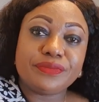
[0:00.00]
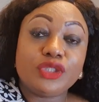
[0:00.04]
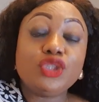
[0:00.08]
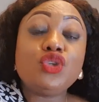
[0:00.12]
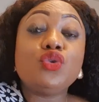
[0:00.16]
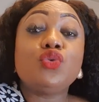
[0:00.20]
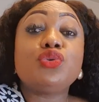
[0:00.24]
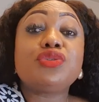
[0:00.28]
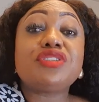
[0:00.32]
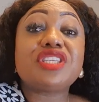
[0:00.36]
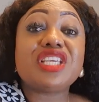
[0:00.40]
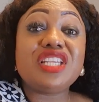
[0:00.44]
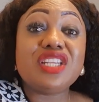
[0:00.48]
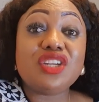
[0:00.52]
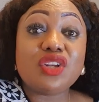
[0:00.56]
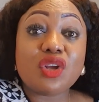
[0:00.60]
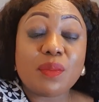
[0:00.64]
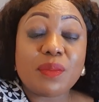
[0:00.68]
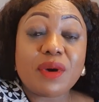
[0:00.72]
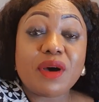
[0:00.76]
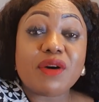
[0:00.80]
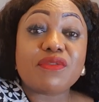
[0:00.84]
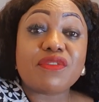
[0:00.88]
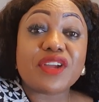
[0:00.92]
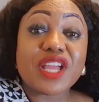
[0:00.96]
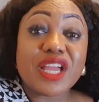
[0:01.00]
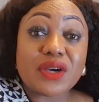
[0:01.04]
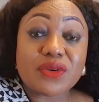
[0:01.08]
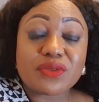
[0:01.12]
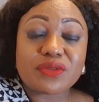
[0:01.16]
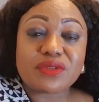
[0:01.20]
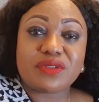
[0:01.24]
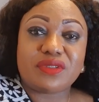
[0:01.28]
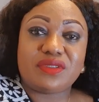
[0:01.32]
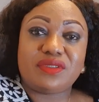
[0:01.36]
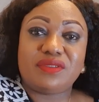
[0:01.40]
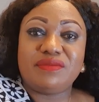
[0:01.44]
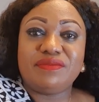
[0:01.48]
You will see the number of
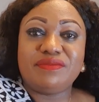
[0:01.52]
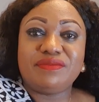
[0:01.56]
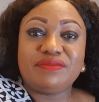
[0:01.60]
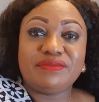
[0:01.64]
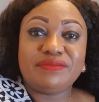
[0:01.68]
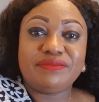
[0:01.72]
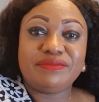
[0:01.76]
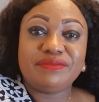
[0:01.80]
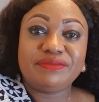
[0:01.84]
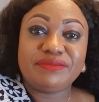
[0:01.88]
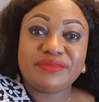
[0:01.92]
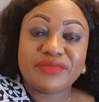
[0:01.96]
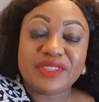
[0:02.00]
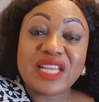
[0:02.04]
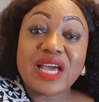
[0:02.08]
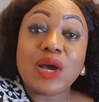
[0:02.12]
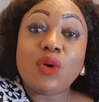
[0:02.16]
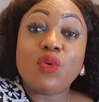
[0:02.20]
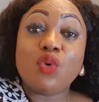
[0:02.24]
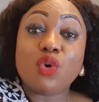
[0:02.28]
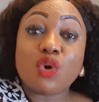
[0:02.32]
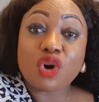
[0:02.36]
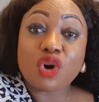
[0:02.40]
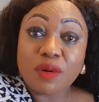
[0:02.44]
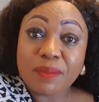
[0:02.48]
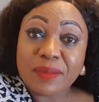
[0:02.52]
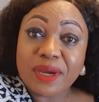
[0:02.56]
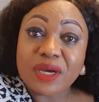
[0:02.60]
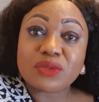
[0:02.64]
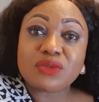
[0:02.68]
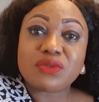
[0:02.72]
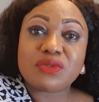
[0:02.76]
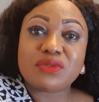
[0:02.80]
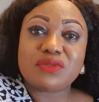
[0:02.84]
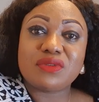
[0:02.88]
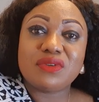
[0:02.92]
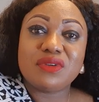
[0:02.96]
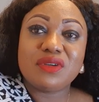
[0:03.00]
girls that come
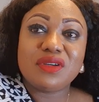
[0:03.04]
out.